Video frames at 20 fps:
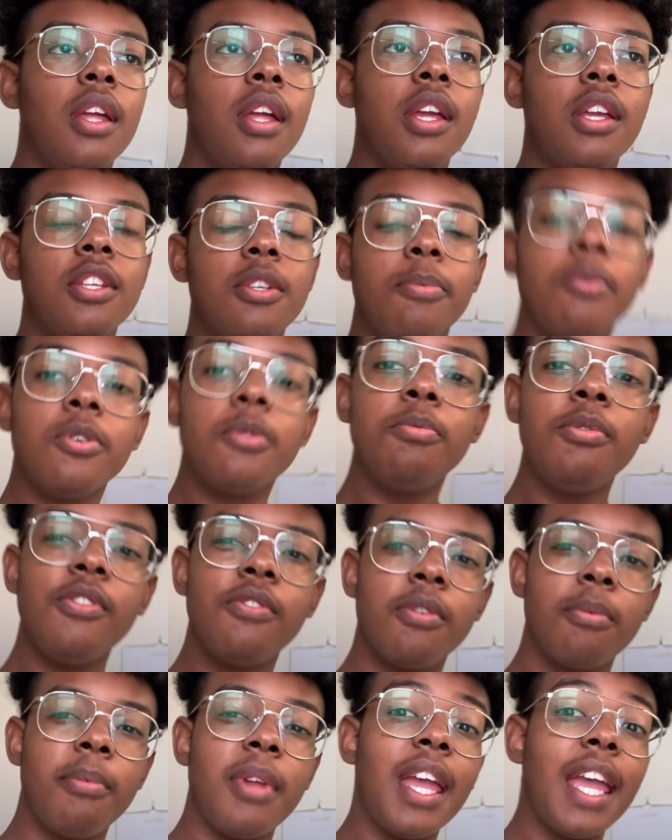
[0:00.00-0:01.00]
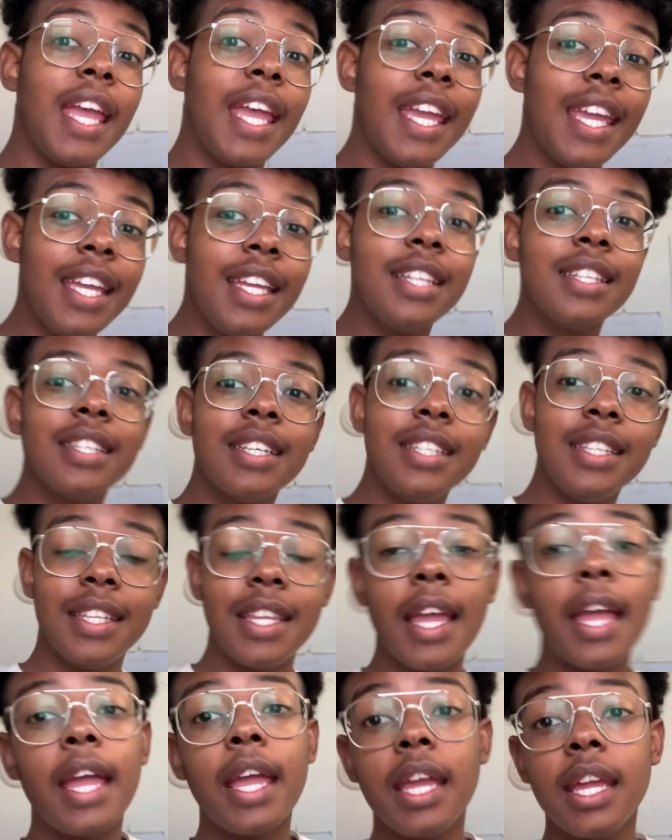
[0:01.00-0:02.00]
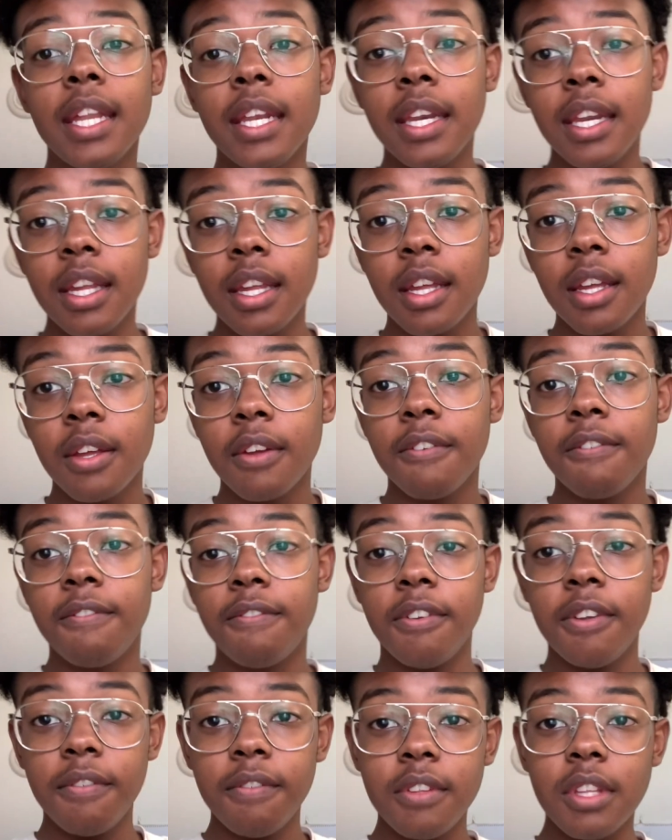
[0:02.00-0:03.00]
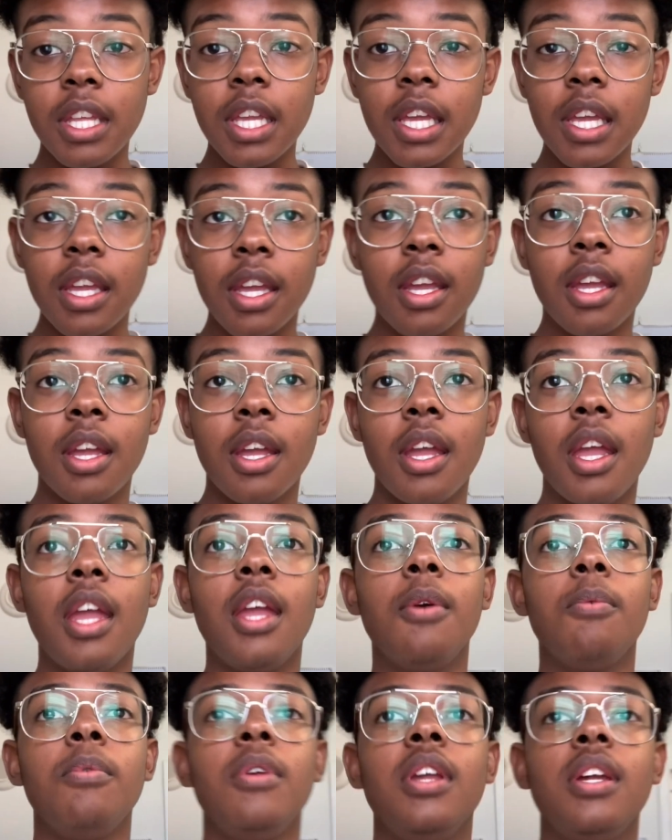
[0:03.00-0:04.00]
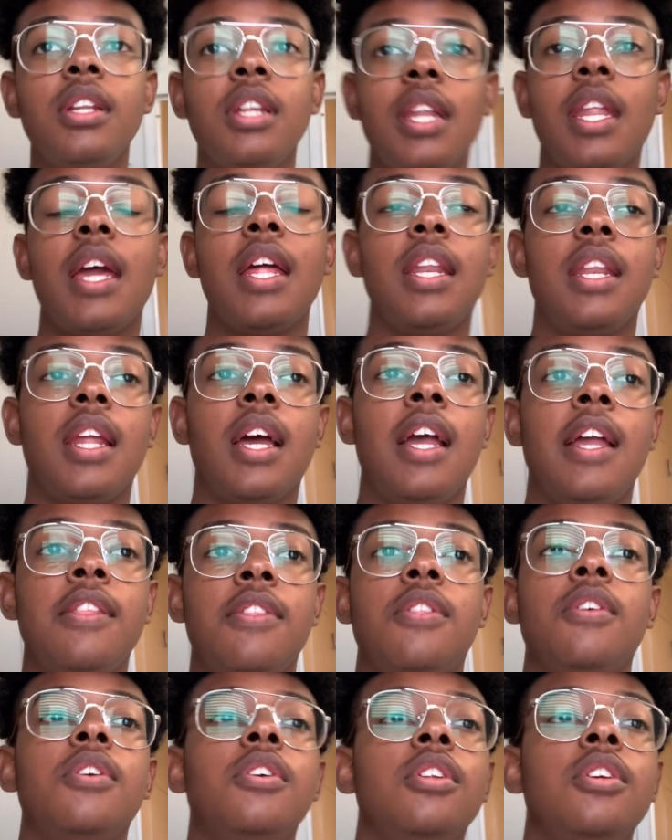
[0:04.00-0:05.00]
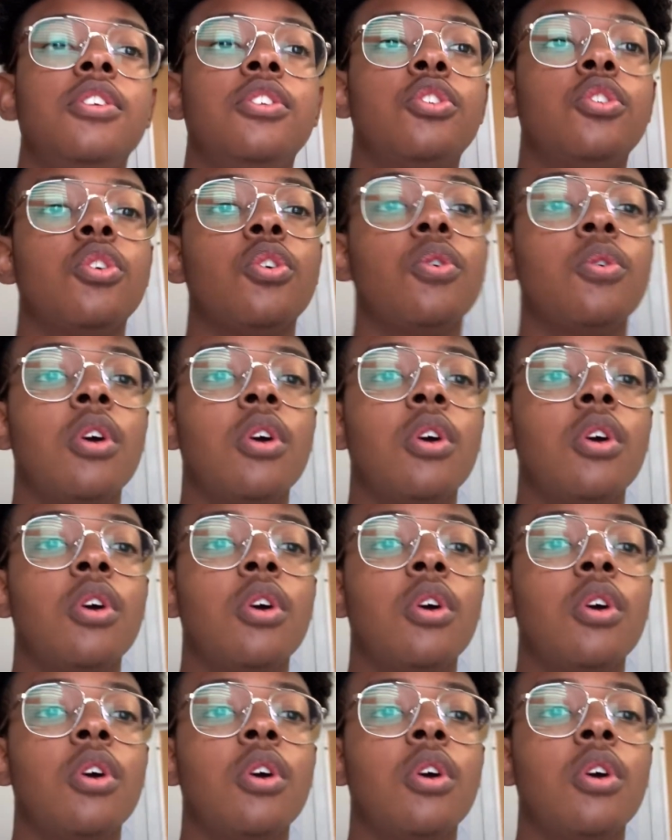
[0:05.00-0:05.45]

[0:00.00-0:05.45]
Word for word: it's supposed to be from 8 to 10 50 and we ended at 9.30. So,